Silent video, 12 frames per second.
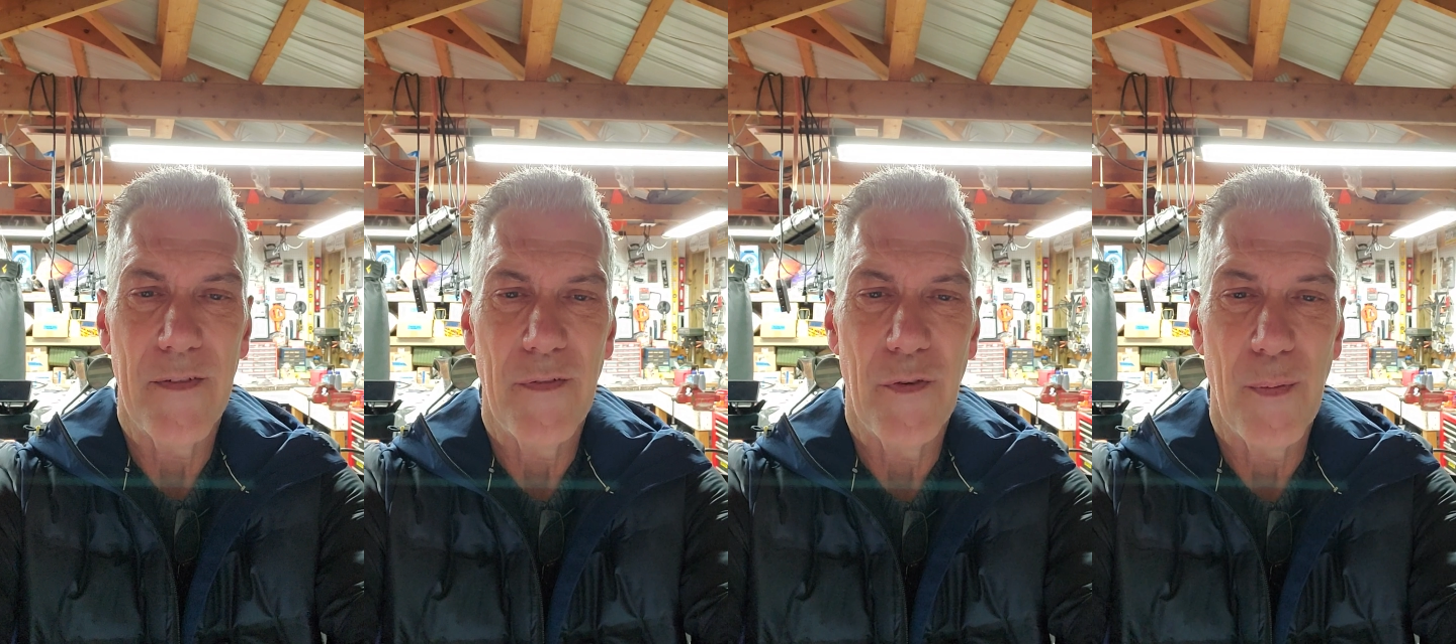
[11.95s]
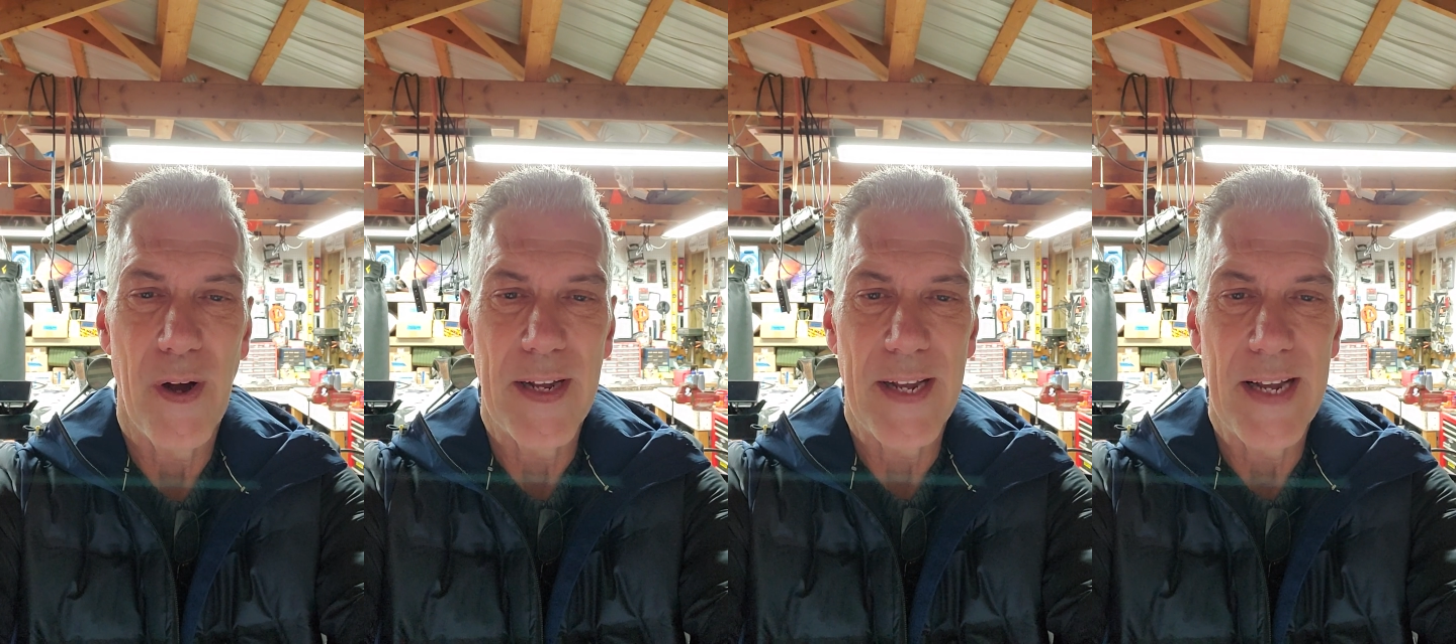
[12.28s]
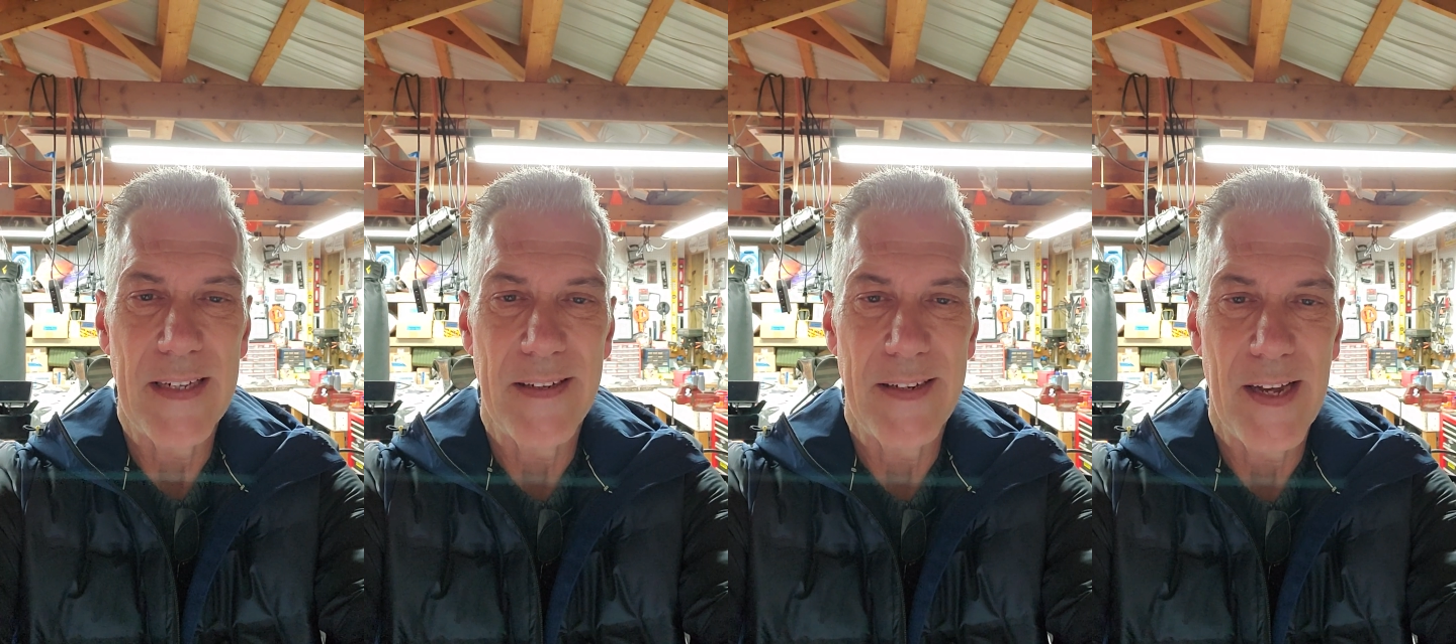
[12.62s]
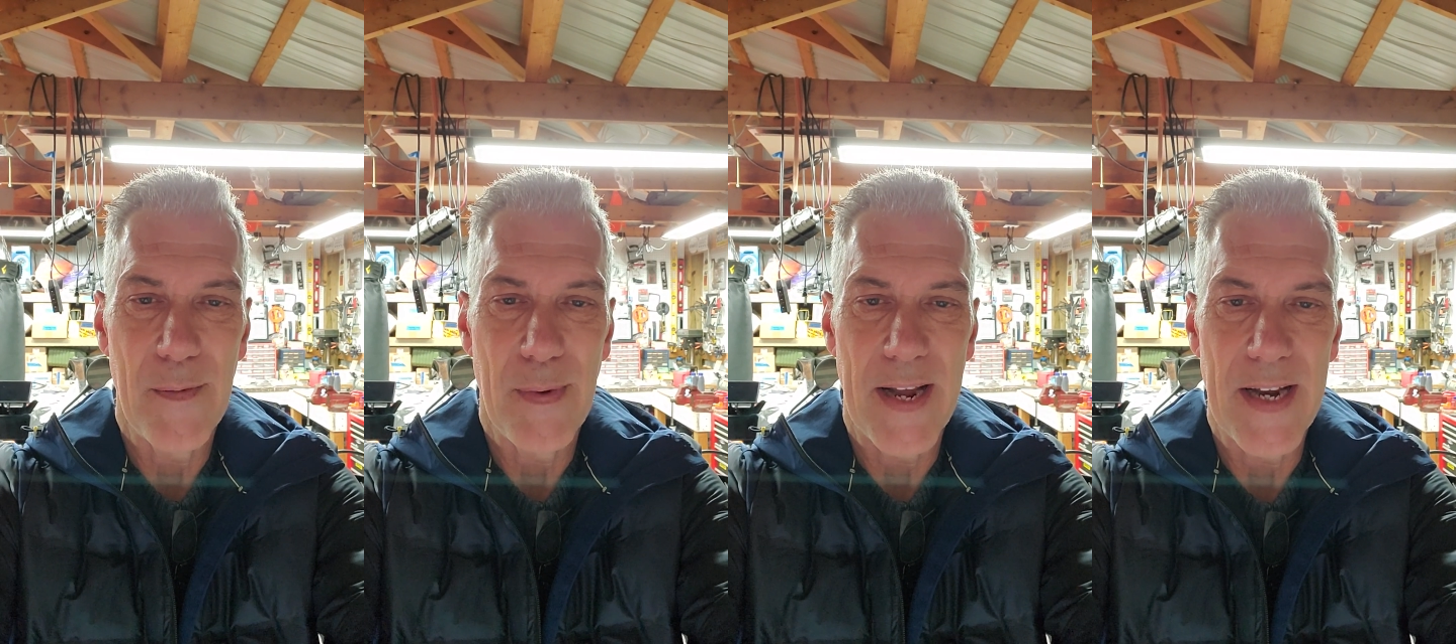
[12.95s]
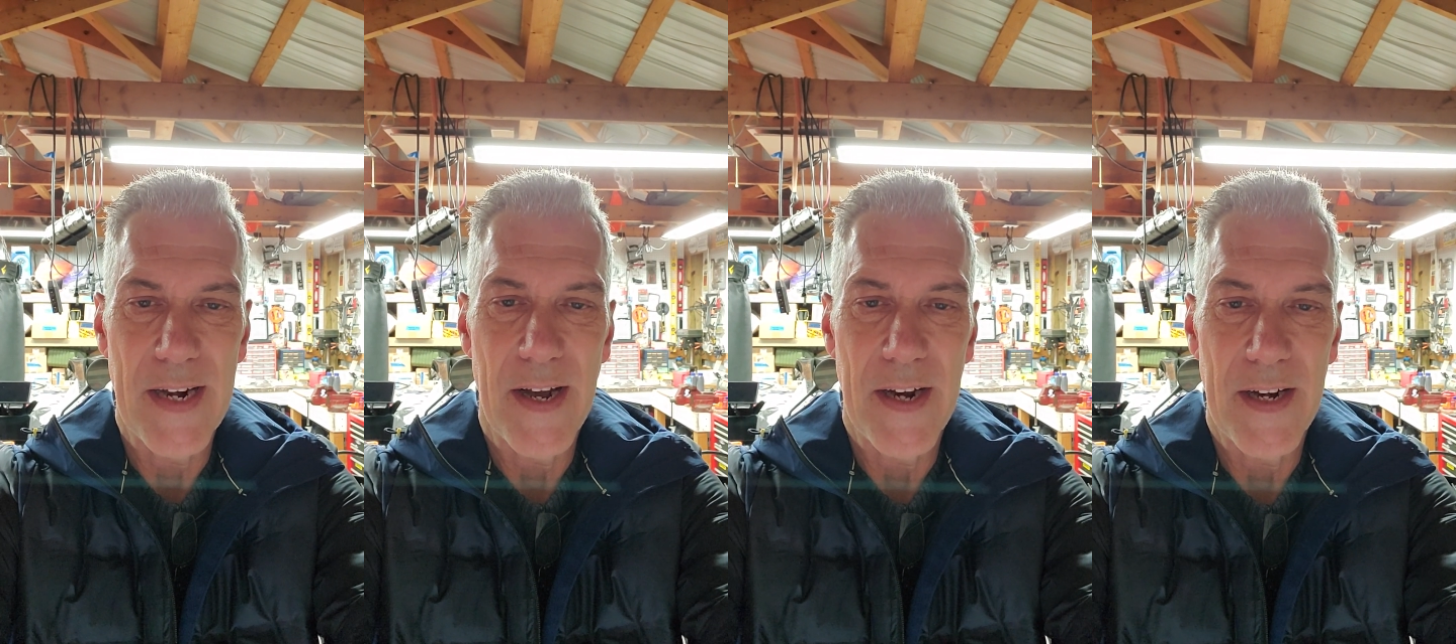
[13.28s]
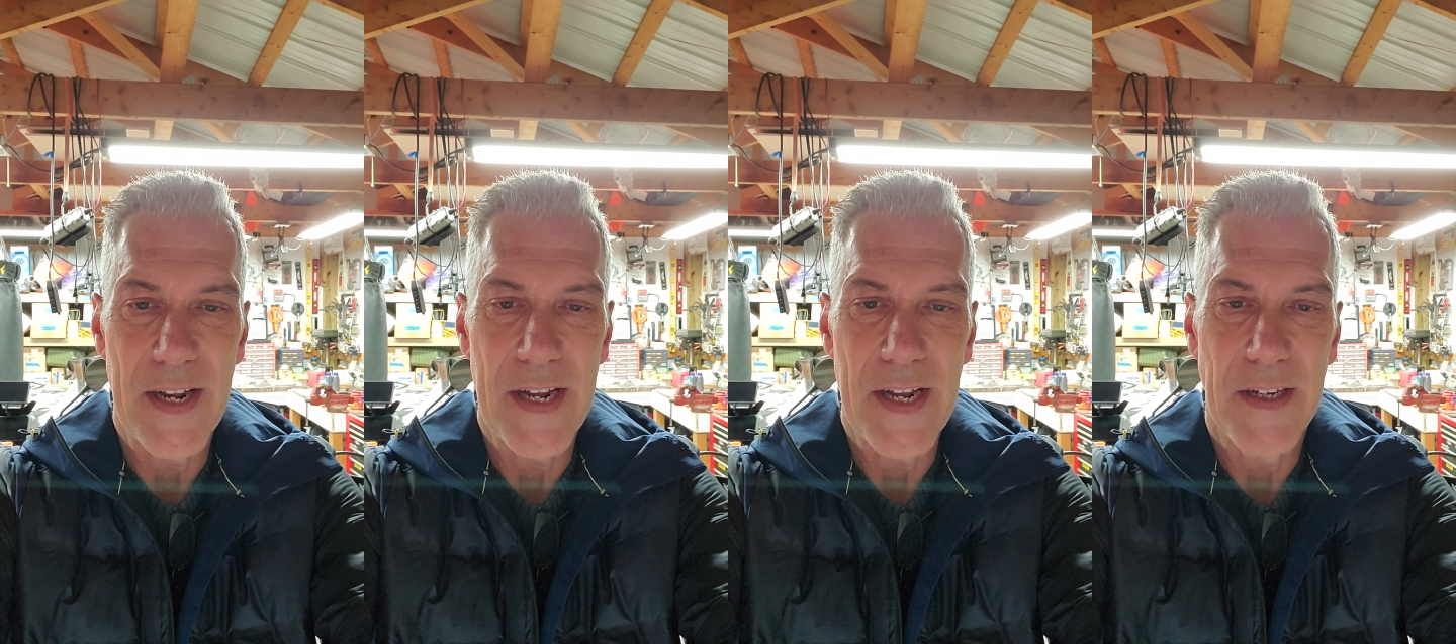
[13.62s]
for my KTM
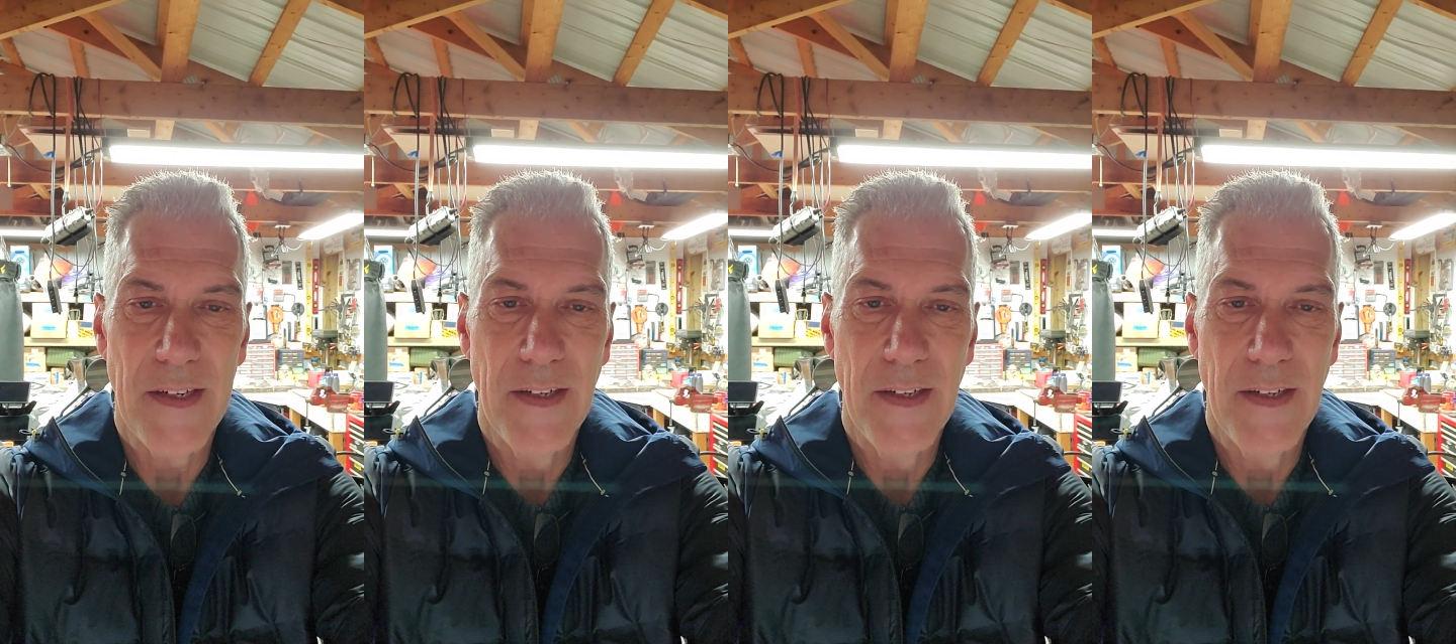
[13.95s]
890